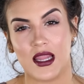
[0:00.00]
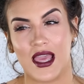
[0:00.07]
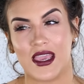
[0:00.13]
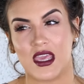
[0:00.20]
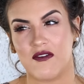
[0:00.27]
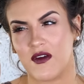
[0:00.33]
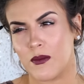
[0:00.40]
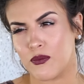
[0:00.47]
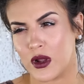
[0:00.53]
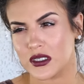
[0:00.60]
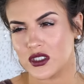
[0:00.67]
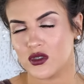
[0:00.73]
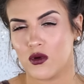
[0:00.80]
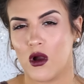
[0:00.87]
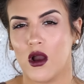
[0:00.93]
Like if I
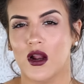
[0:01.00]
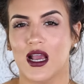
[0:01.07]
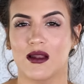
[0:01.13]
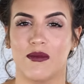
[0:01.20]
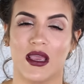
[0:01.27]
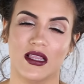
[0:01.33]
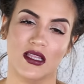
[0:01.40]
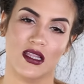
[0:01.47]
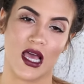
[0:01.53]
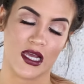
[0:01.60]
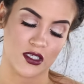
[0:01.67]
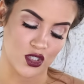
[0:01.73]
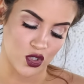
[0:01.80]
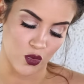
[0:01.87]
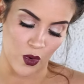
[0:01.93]
press too hard, I'd make the
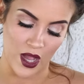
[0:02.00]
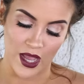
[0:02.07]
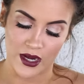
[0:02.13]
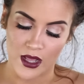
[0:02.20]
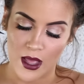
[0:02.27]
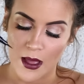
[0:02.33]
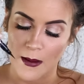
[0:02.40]
line too wide.